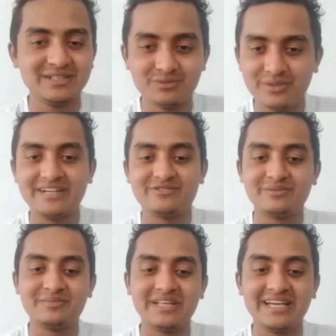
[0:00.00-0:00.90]
we end
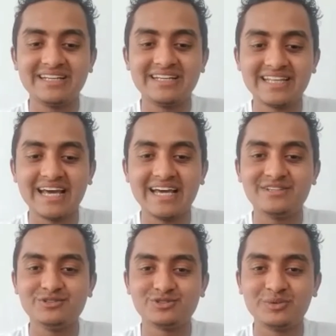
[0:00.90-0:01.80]
from there. Thank
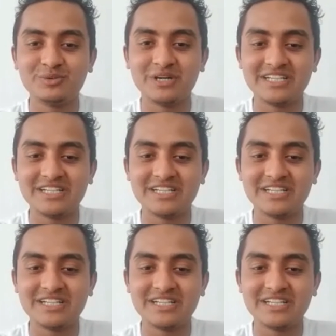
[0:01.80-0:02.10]
you so much.